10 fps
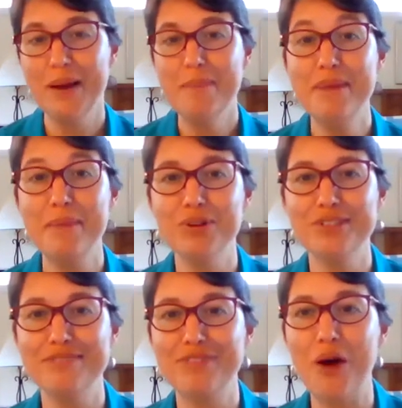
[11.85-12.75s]
members
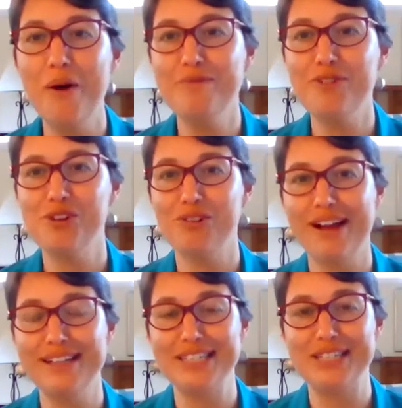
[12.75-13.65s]
of the Hopeful
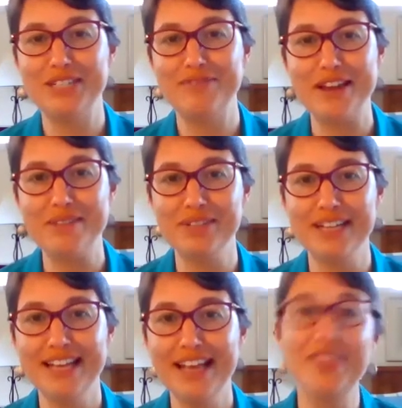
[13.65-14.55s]
Horizons
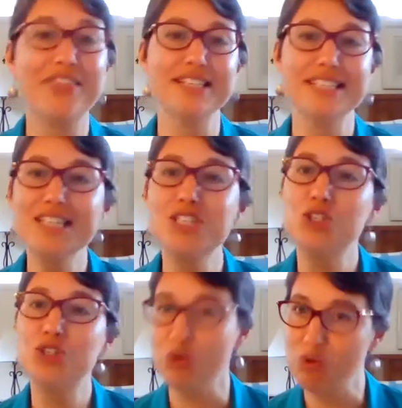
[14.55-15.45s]
family. This is
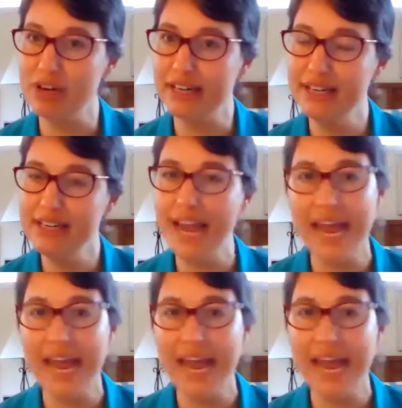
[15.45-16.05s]
Joy.